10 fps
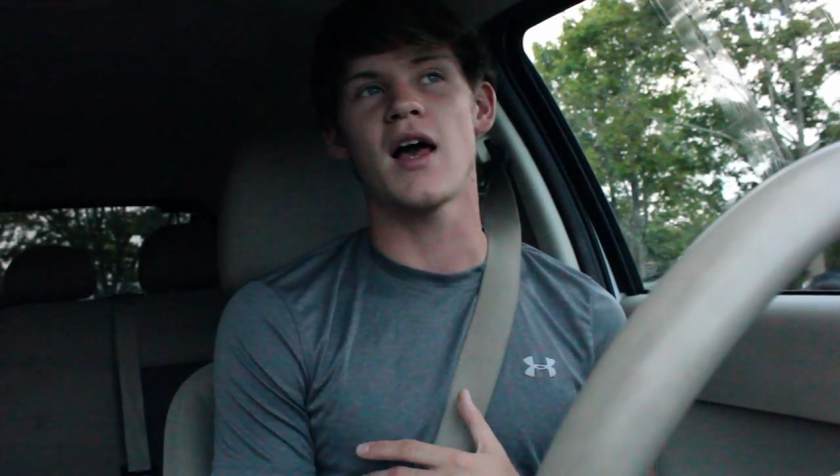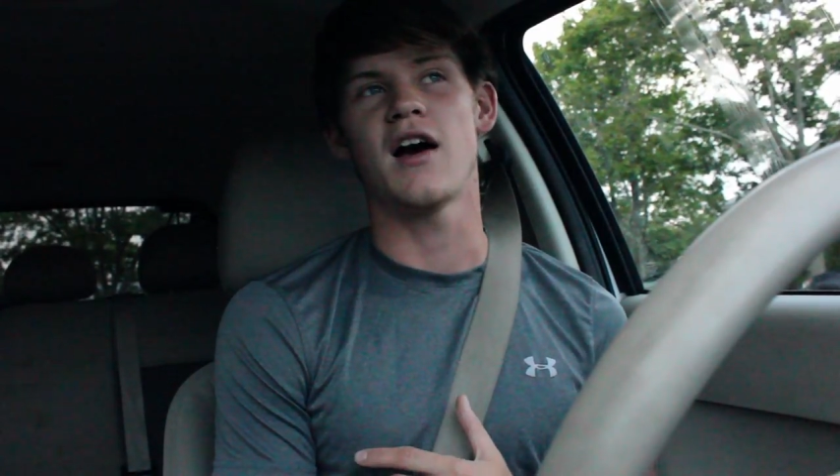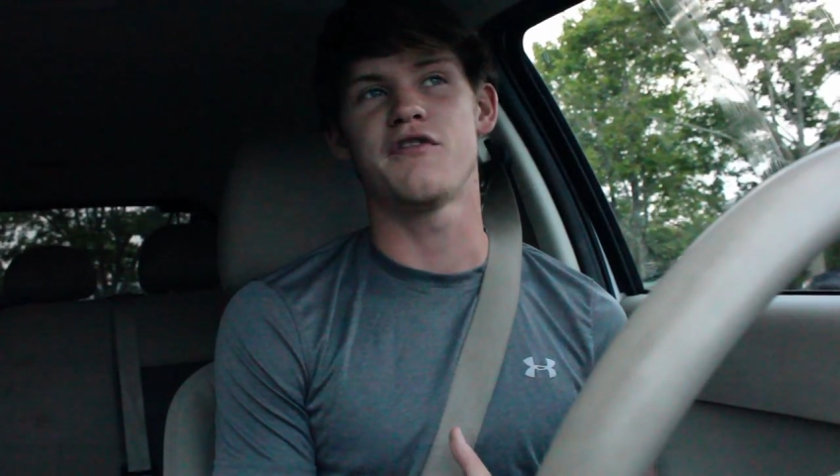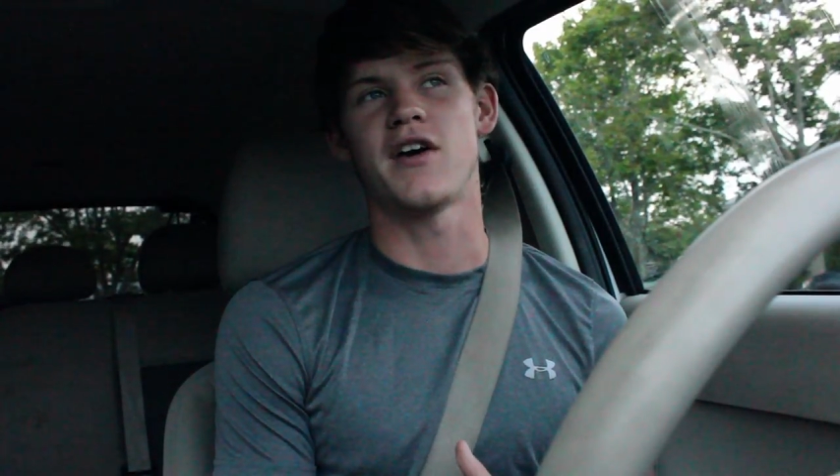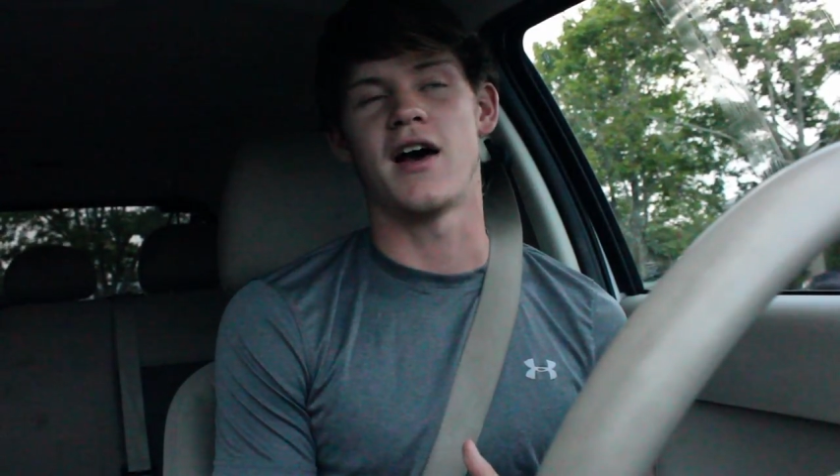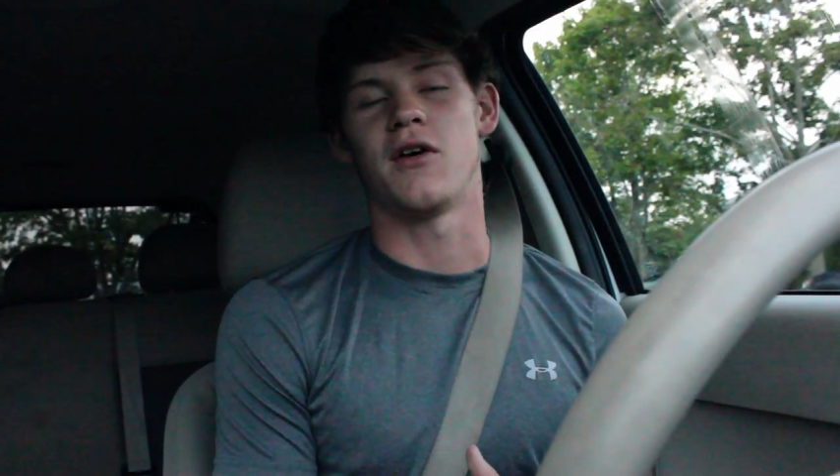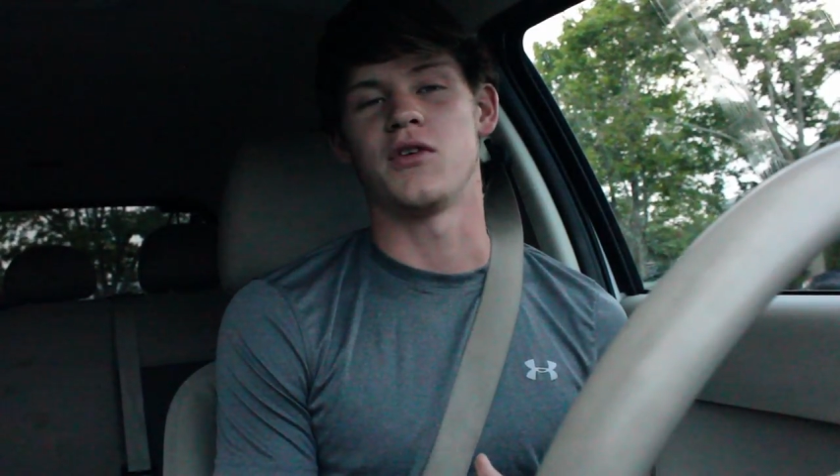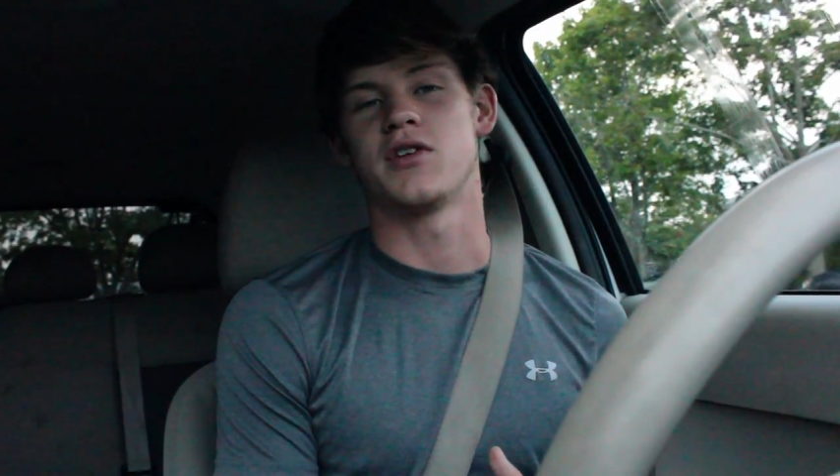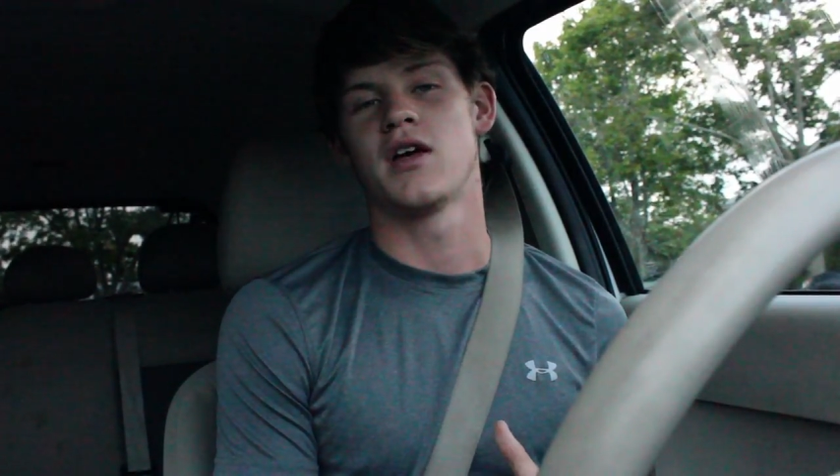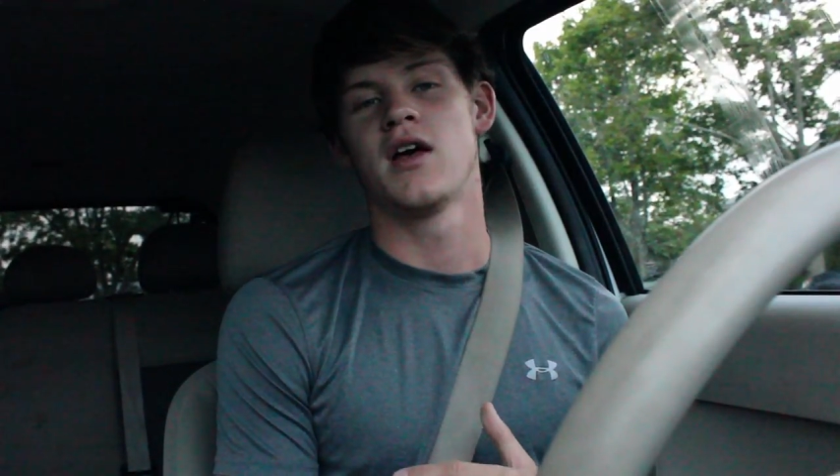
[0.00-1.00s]
I
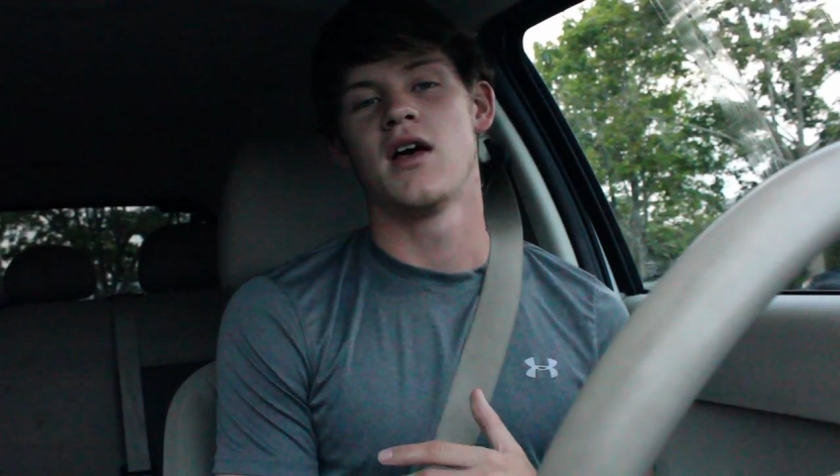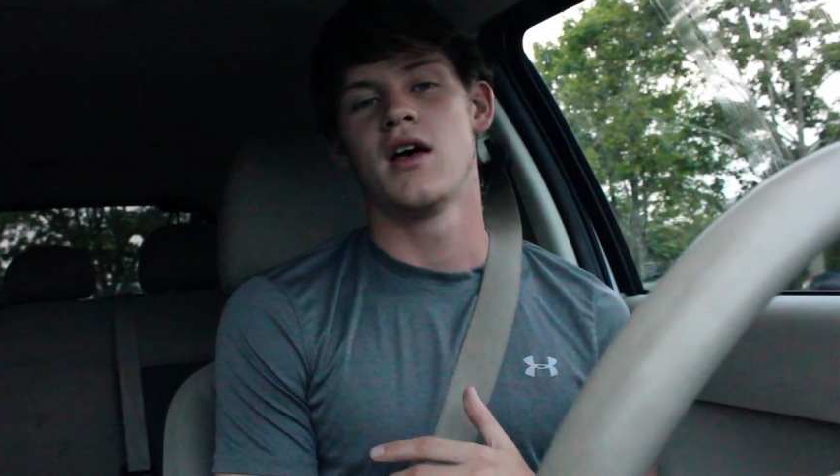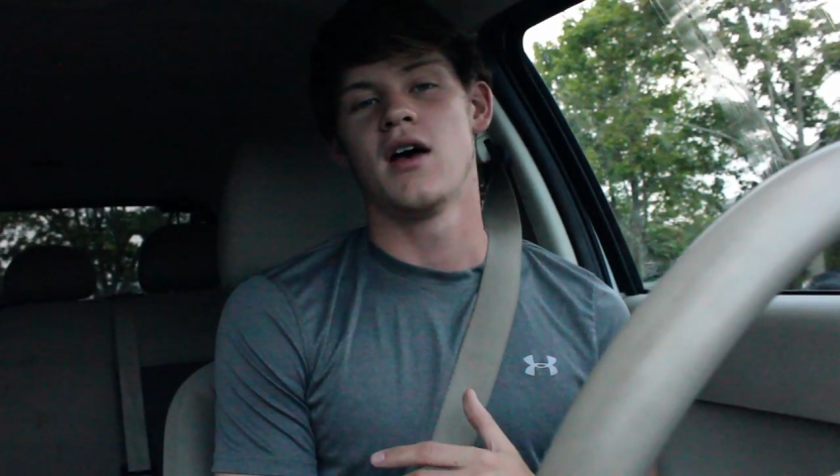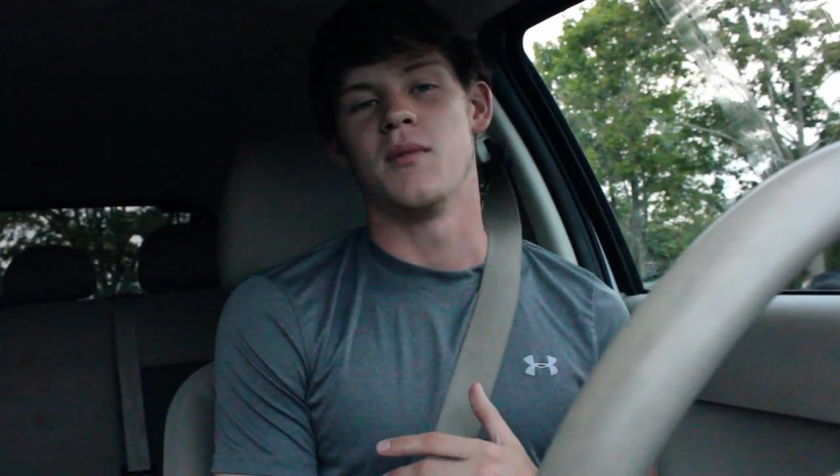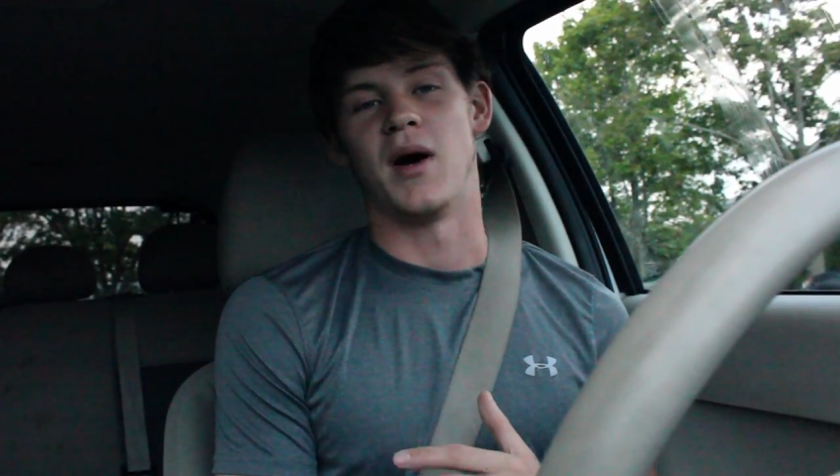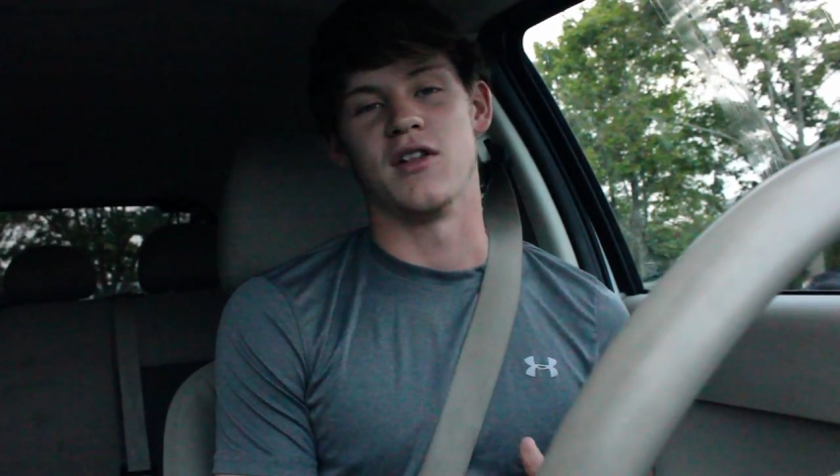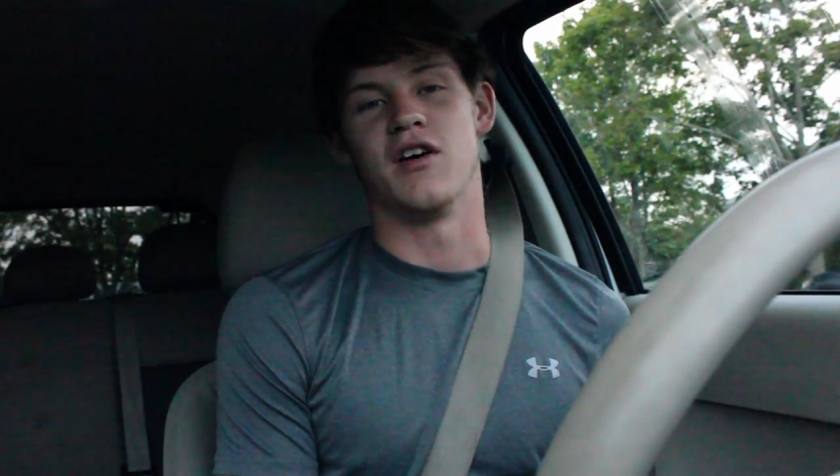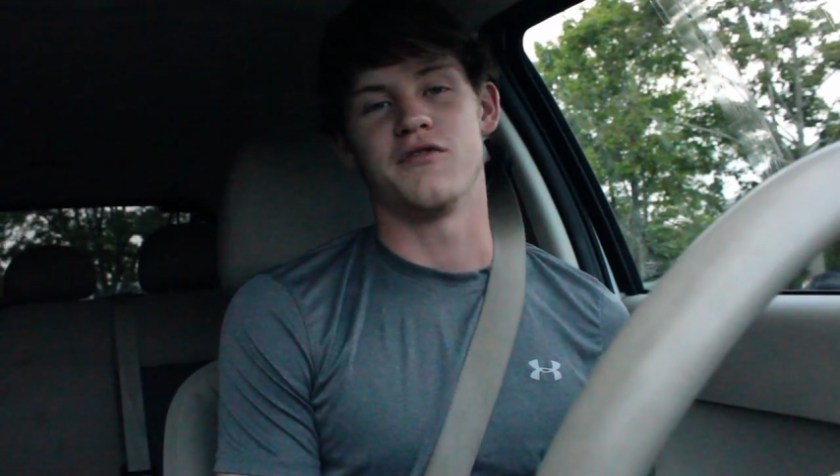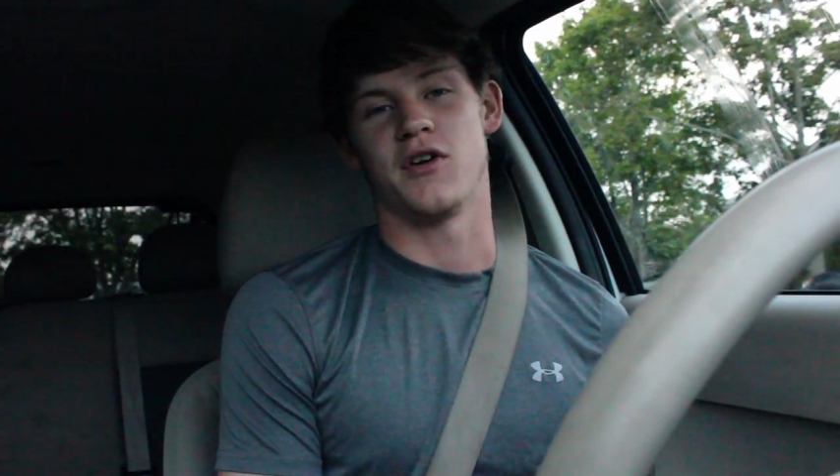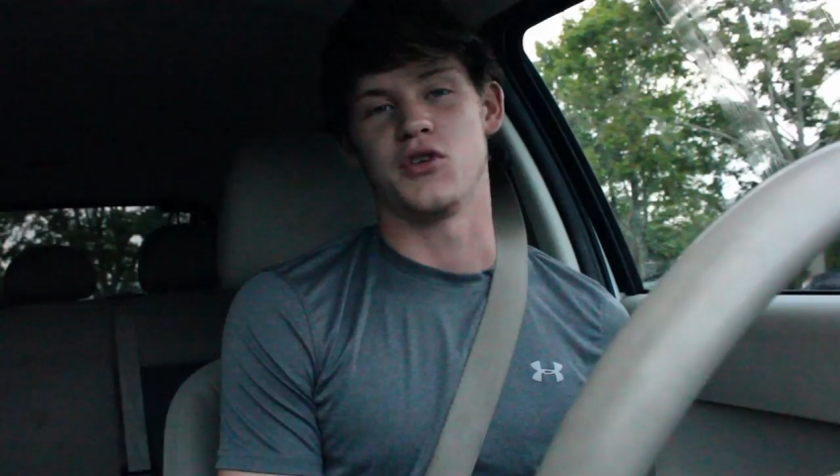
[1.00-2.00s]
found my
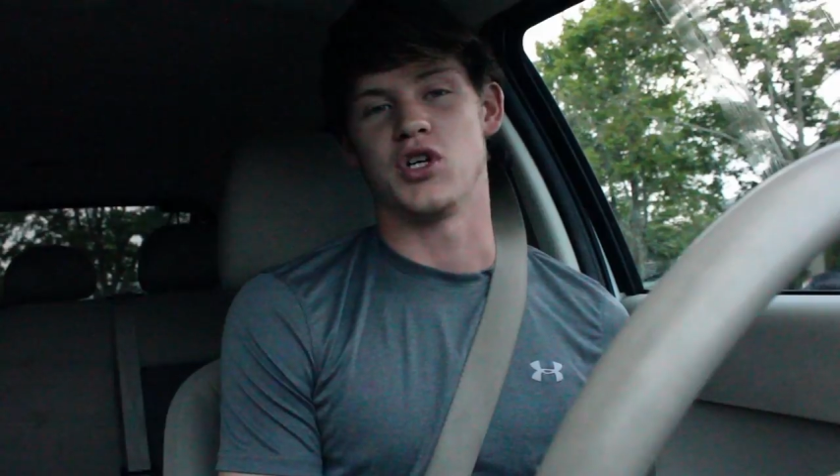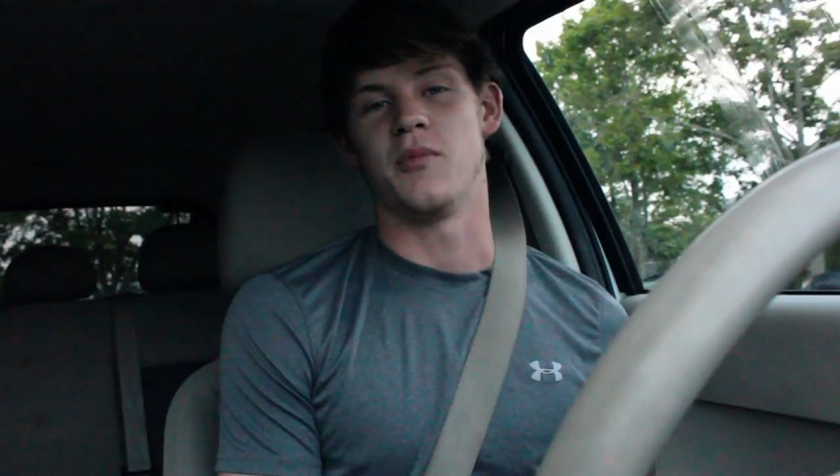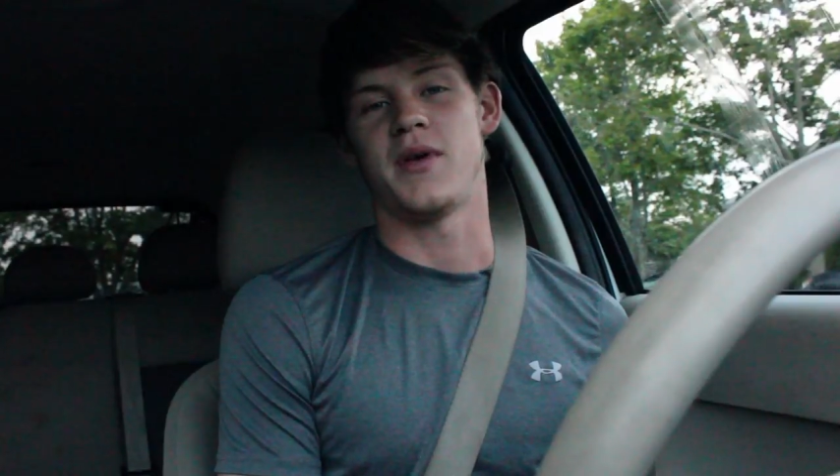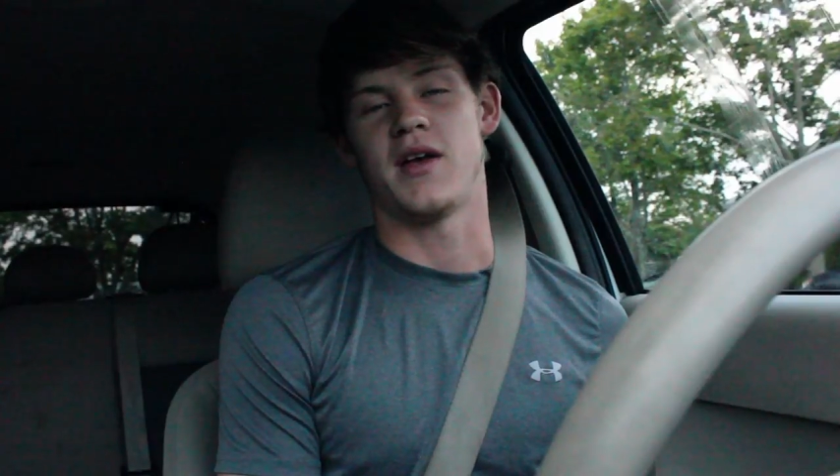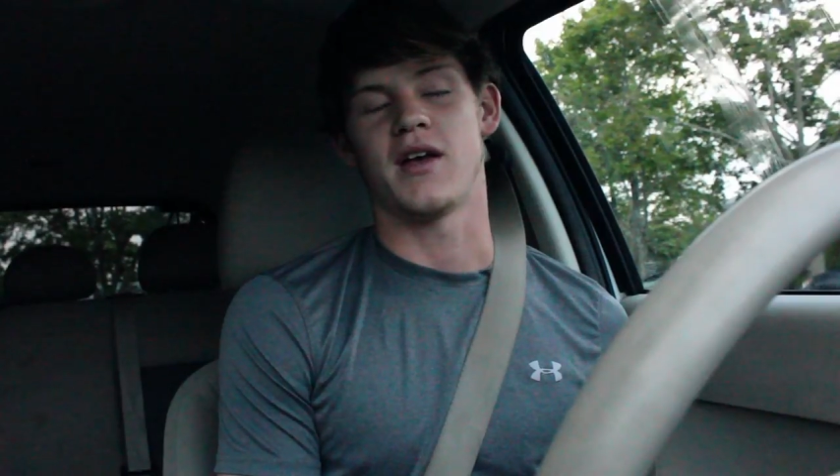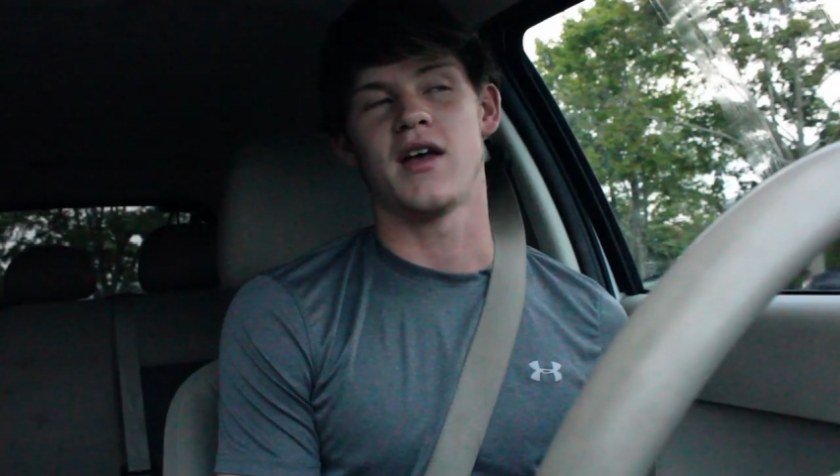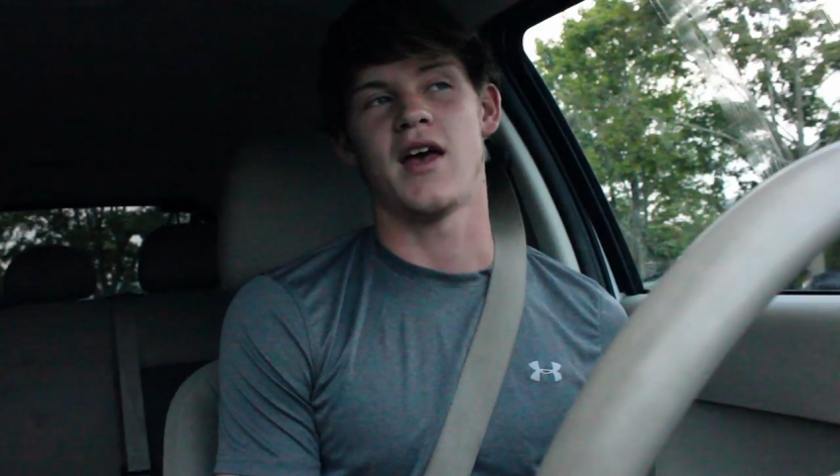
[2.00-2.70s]
love for jumping,